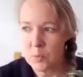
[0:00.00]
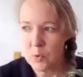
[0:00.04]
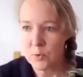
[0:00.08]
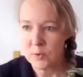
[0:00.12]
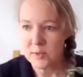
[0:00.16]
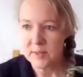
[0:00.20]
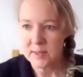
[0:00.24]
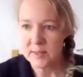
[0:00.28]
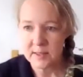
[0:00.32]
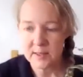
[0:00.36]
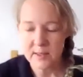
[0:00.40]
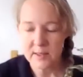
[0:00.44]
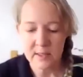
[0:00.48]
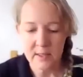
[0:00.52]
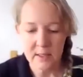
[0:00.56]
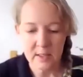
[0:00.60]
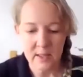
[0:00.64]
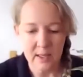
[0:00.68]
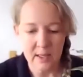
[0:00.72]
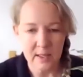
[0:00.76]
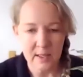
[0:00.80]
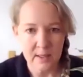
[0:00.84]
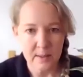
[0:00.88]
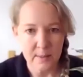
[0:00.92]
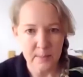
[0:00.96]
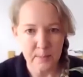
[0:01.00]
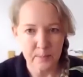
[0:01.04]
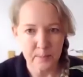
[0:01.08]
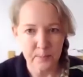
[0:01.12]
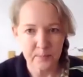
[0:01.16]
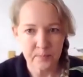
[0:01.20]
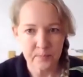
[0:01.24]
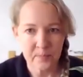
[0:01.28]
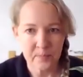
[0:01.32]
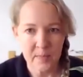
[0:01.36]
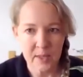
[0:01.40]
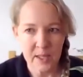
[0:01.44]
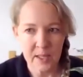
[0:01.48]
most,
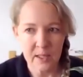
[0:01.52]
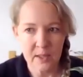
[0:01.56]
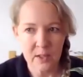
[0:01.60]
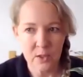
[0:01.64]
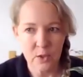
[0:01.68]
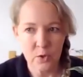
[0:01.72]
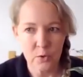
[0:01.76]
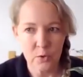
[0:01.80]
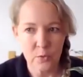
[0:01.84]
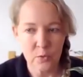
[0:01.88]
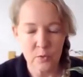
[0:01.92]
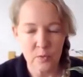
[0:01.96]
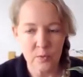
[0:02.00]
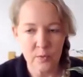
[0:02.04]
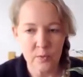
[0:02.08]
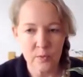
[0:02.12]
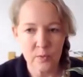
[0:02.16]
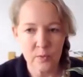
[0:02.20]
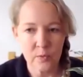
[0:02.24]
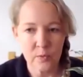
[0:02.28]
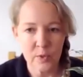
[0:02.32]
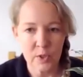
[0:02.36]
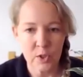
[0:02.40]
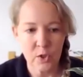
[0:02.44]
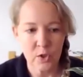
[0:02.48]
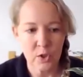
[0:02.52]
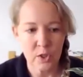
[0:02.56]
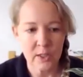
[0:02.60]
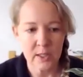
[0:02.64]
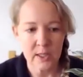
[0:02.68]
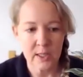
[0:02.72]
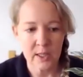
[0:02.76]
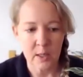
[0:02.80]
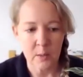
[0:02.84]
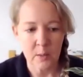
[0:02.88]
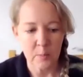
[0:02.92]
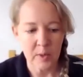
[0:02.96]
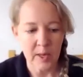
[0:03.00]
when you're
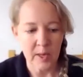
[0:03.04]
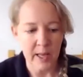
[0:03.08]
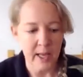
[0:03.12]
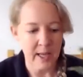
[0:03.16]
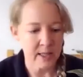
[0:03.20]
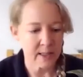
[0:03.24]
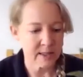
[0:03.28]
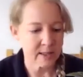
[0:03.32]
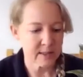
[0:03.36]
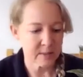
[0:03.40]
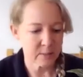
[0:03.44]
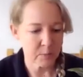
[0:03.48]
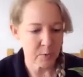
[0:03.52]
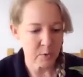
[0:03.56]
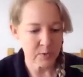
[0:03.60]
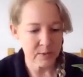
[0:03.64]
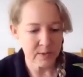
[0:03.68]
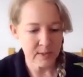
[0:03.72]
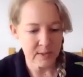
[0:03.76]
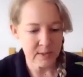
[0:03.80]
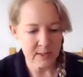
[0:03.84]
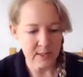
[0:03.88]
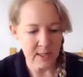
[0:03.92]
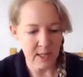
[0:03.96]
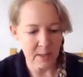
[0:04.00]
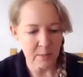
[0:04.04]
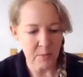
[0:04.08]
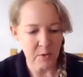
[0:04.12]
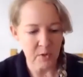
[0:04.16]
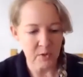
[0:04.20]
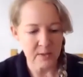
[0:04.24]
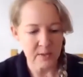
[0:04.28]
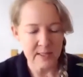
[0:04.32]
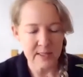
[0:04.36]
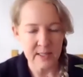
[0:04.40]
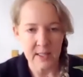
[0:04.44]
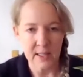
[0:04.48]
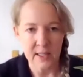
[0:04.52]
looking at plants, most of the time
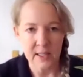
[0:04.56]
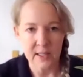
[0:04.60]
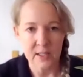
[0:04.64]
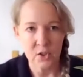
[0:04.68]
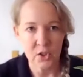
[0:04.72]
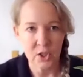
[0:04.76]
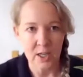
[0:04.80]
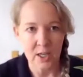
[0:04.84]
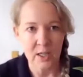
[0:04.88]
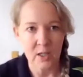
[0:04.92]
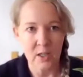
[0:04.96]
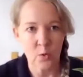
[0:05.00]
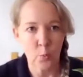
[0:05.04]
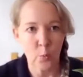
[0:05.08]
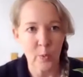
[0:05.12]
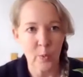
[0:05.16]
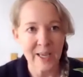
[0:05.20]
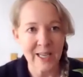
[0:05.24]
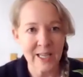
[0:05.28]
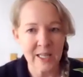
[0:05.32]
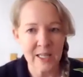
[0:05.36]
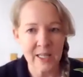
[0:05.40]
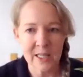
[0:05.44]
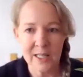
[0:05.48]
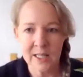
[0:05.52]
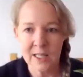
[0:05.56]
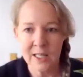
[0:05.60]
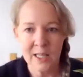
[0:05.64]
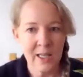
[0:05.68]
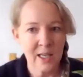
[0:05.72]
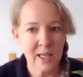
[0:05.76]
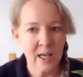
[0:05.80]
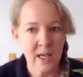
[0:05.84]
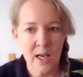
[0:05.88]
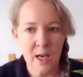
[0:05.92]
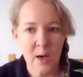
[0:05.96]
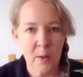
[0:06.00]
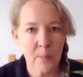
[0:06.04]
it'll say check weekly,
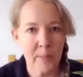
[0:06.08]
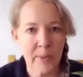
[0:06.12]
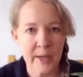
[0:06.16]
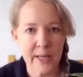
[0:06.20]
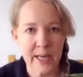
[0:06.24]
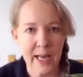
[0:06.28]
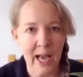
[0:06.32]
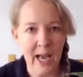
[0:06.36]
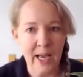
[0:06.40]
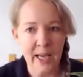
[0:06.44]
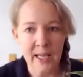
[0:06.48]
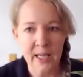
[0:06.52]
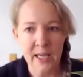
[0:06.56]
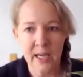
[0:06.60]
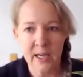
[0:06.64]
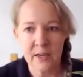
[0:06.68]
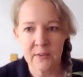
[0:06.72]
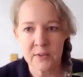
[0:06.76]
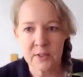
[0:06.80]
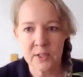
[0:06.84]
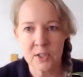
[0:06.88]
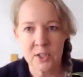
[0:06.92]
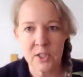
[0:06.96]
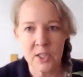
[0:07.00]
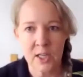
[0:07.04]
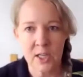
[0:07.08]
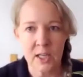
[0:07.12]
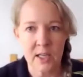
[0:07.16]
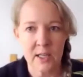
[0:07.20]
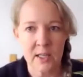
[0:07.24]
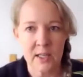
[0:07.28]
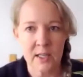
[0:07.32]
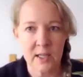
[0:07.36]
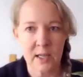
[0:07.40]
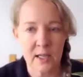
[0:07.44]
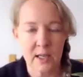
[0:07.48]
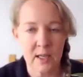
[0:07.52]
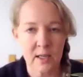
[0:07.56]
but I have to
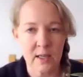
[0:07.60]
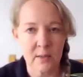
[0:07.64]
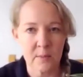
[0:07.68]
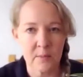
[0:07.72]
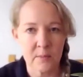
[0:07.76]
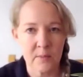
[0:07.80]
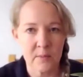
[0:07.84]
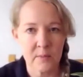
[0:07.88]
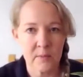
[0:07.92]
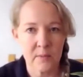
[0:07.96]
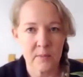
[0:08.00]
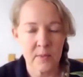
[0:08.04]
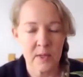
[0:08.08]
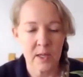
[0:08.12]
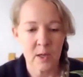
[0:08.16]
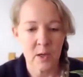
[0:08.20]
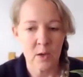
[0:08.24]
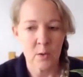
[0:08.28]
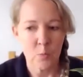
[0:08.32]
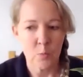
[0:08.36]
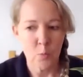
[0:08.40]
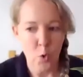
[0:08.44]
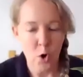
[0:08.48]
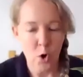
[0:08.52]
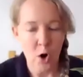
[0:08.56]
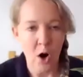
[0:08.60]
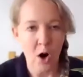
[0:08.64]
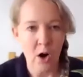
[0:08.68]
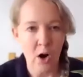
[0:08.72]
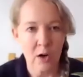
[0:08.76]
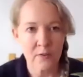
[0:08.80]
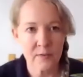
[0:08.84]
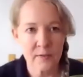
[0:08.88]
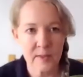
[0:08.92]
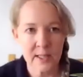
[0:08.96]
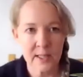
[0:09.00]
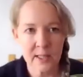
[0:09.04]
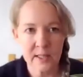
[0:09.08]
check more
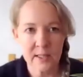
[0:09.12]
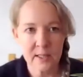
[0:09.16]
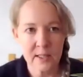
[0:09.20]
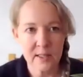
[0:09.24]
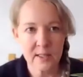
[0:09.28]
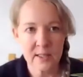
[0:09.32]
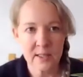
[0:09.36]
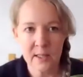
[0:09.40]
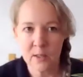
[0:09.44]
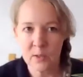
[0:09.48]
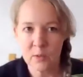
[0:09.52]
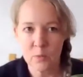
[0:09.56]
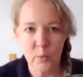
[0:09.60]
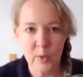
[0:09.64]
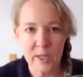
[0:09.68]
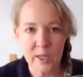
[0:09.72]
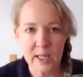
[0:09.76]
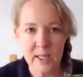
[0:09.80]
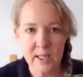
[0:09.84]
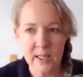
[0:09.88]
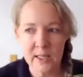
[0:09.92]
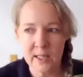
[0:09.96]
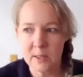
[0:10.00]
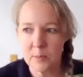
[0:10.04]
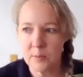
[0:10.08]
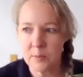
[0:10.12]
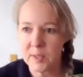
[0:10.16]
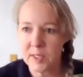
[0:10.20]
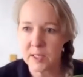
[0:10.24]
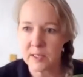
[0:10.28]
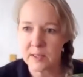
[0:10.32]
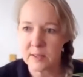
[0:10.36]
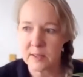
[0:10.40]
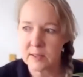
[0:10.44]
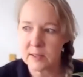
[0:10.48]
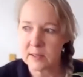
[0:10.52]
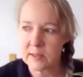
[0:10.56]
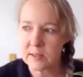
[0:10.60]
often than weekly,
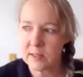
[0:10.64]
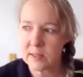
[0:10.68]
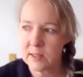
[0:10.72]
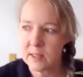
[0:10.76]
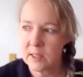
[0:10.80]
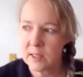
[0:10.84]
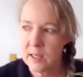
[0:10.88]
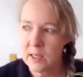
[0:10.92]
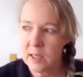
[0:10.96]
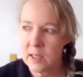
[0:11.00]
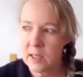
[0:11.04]
because